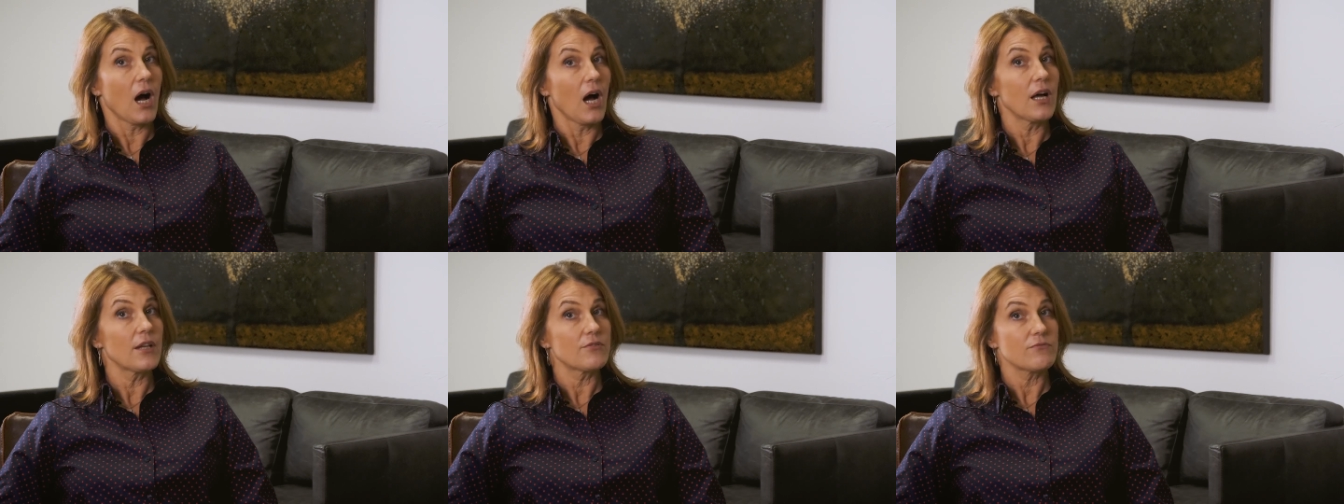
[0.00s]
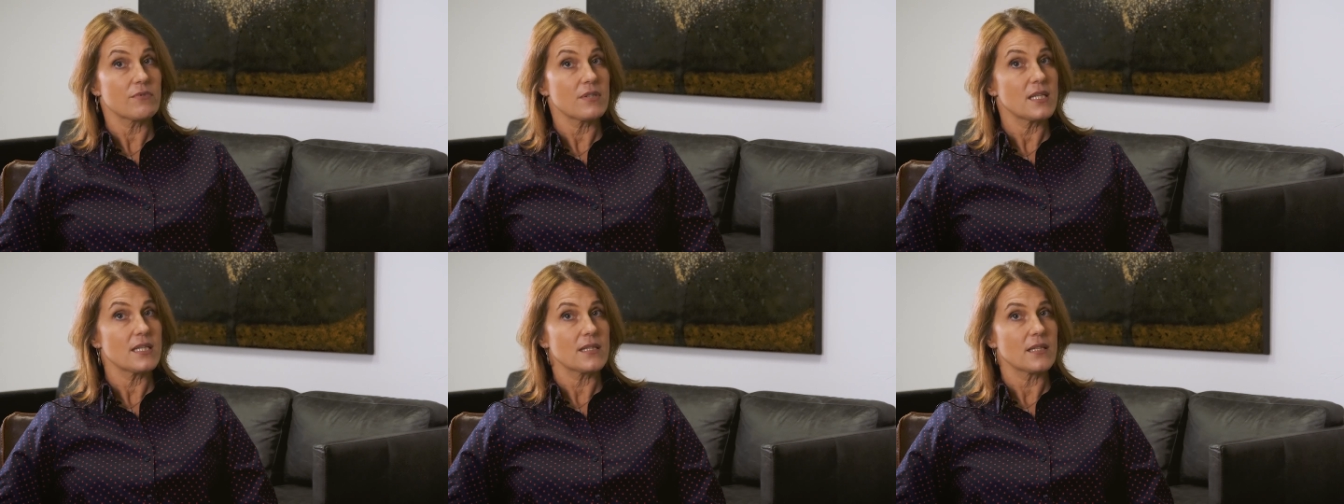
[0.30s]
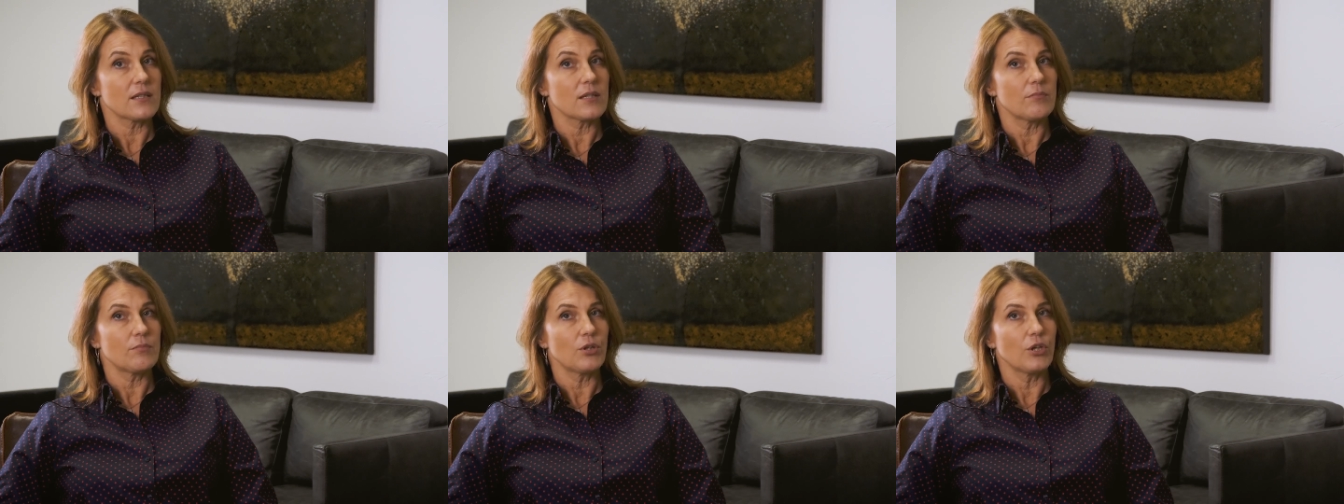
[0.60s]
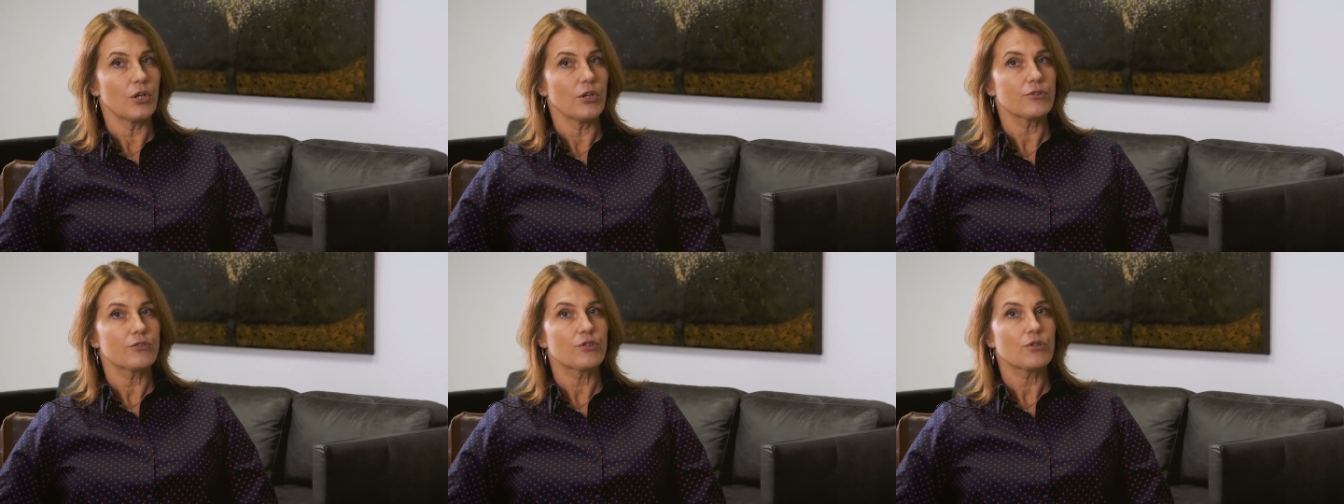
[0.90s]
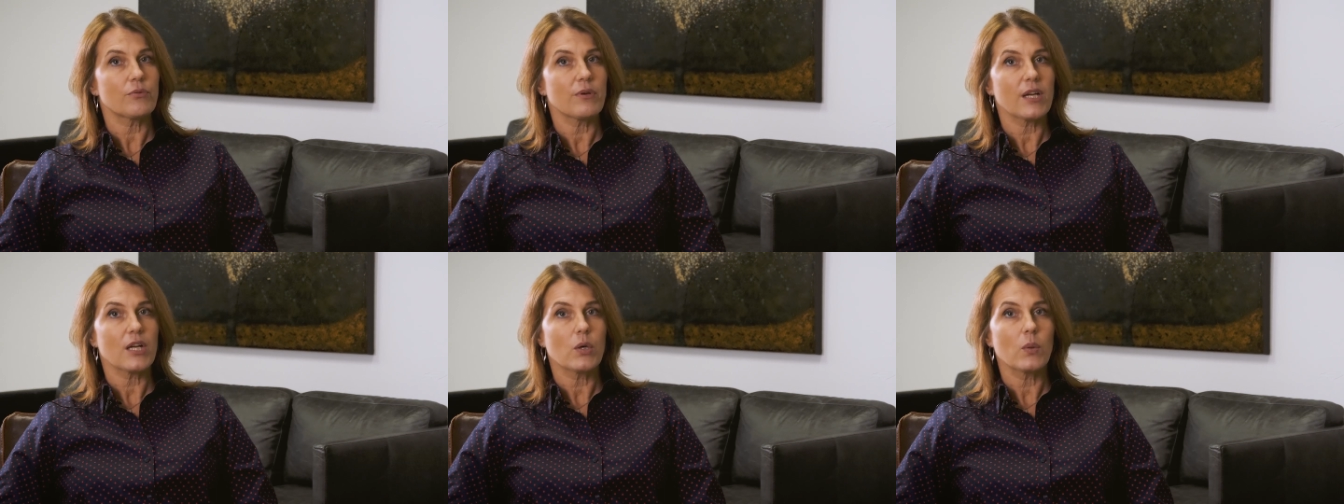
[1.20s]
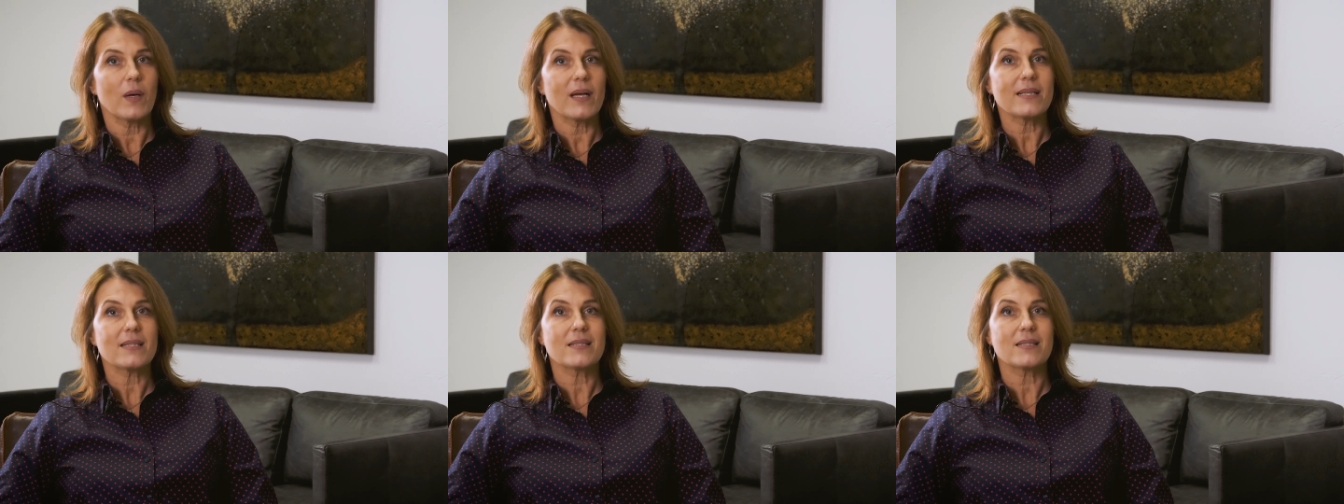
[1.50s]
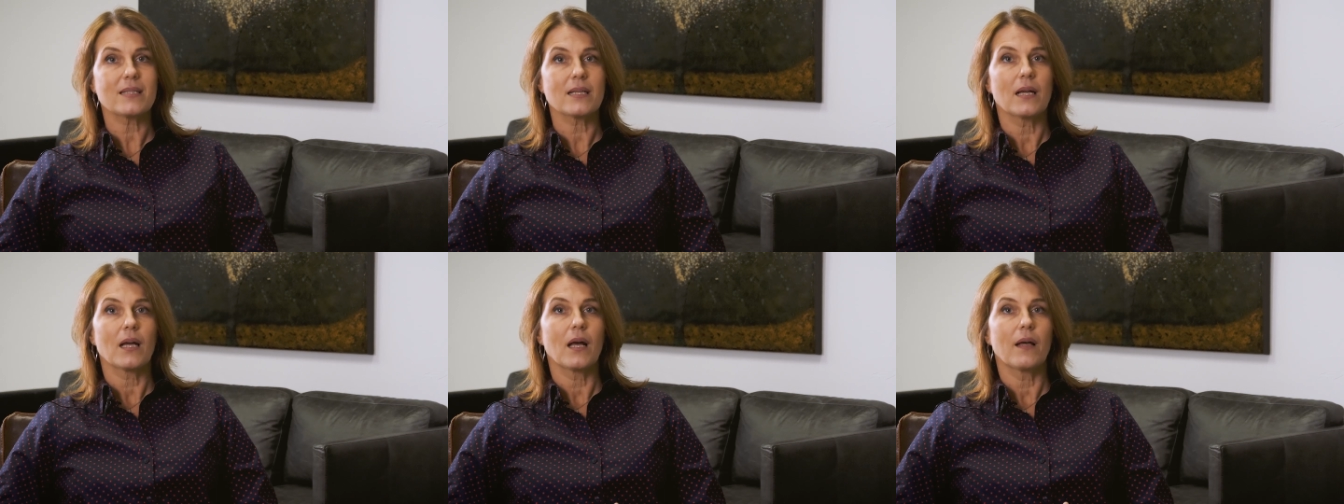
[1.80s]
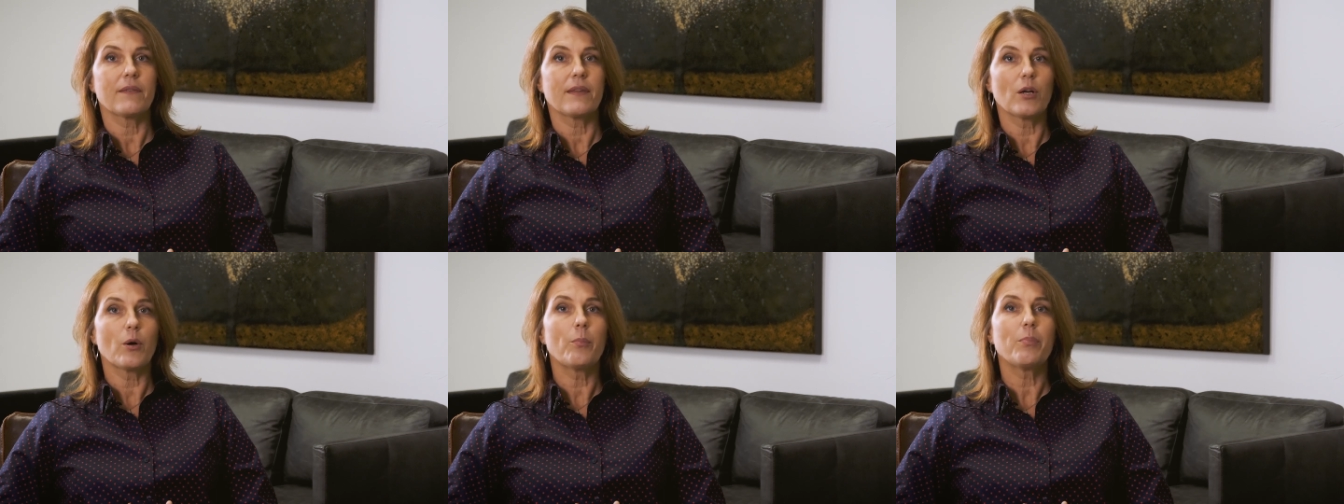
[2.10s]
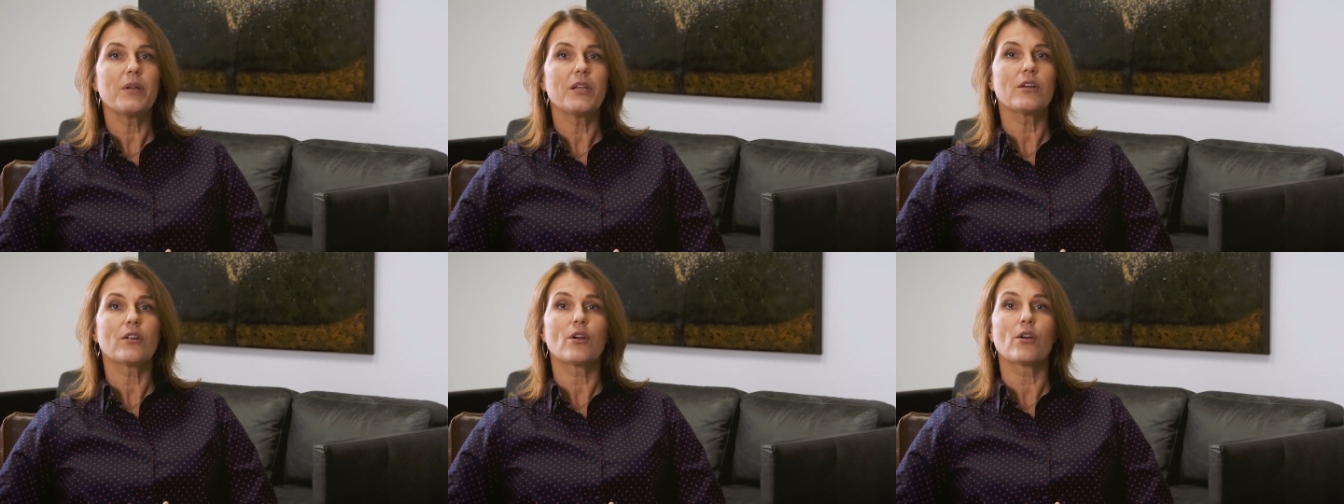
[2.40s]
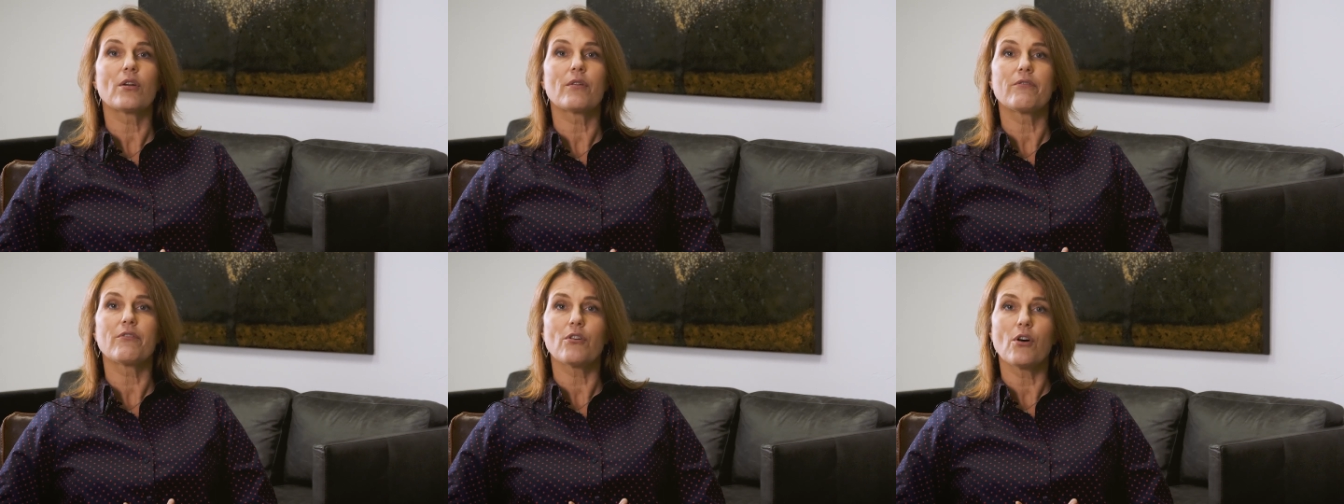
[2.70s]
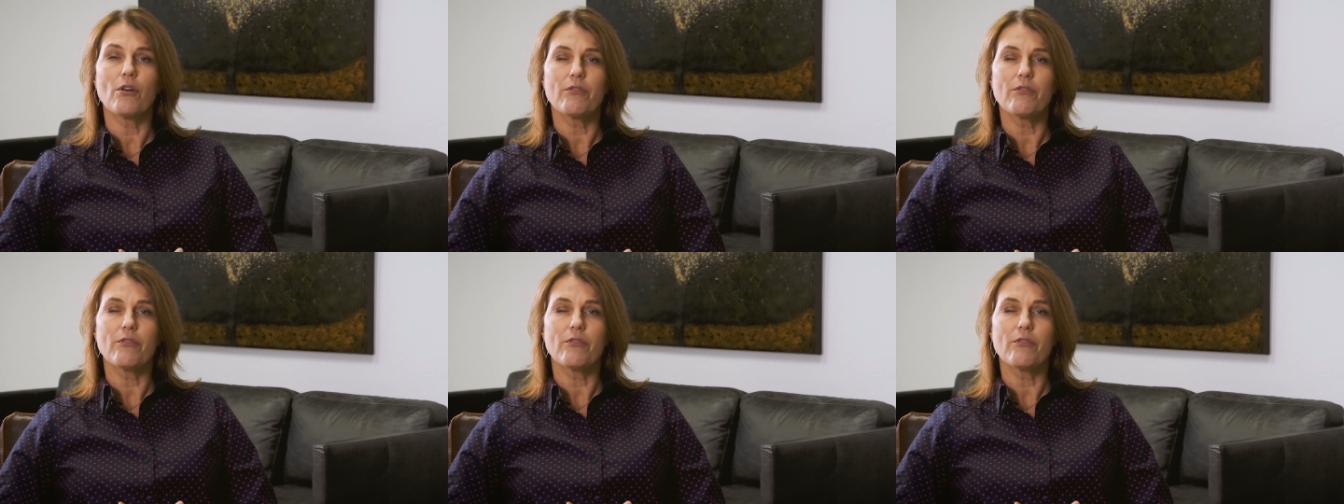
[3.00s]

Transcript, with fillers: unreasonable to request the opinion of,